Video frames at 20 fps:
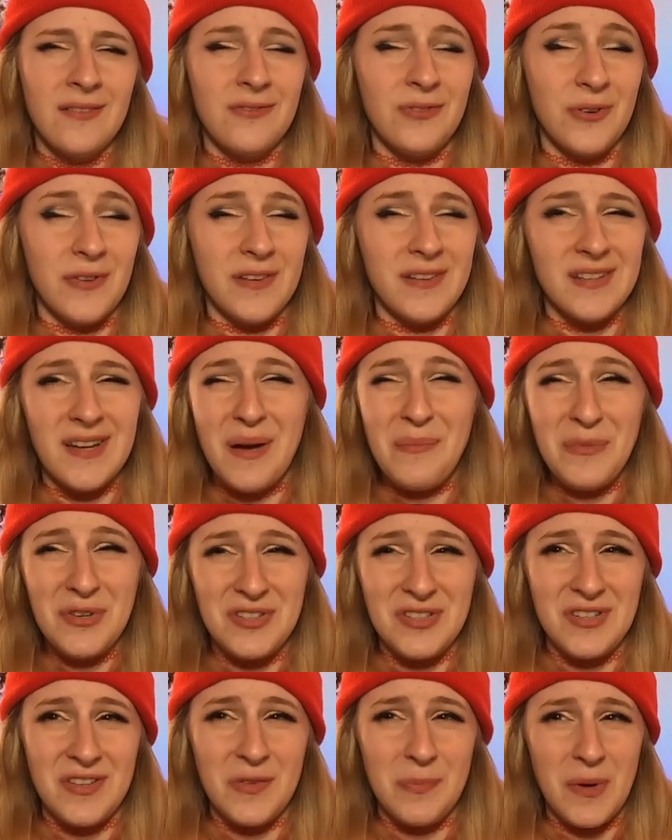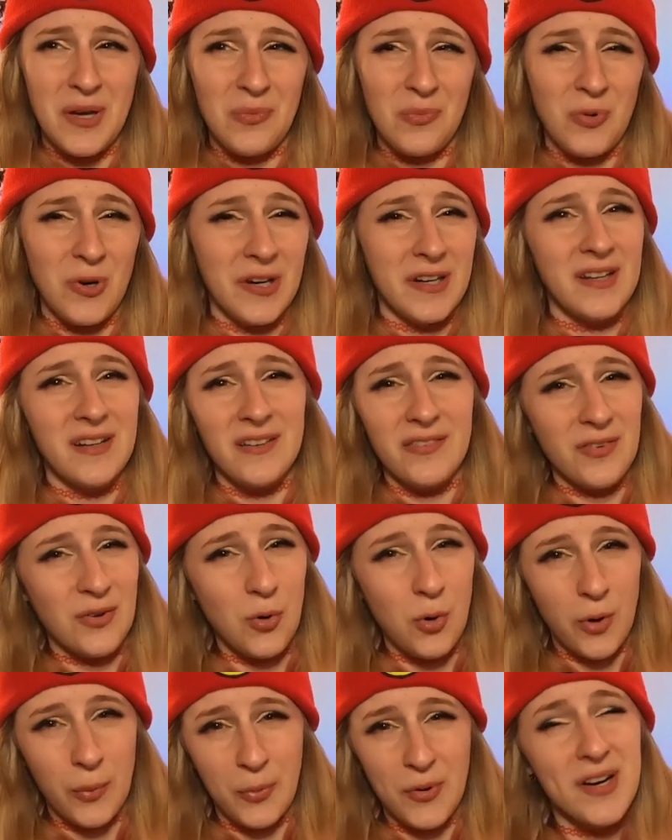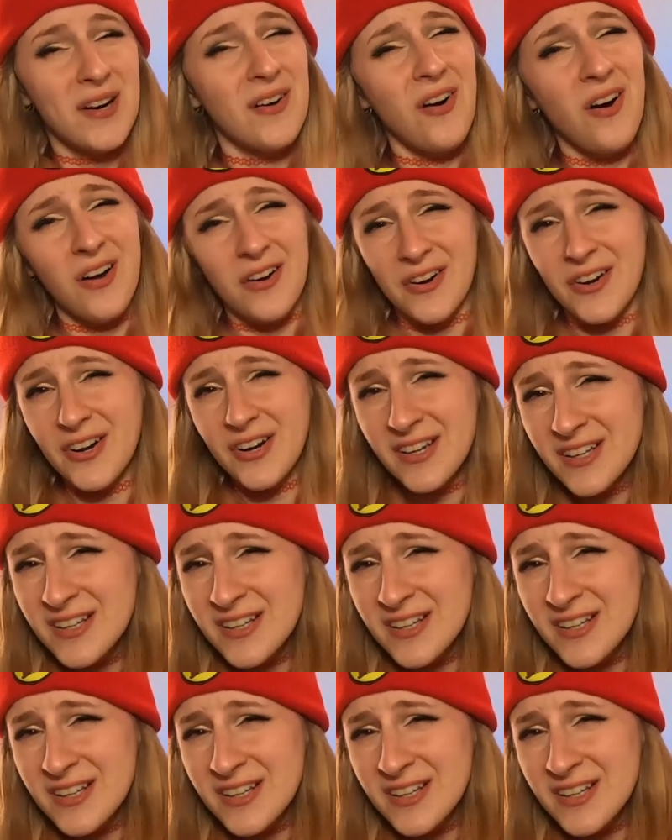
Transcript: for the time that she spent working as a corporate lawyer.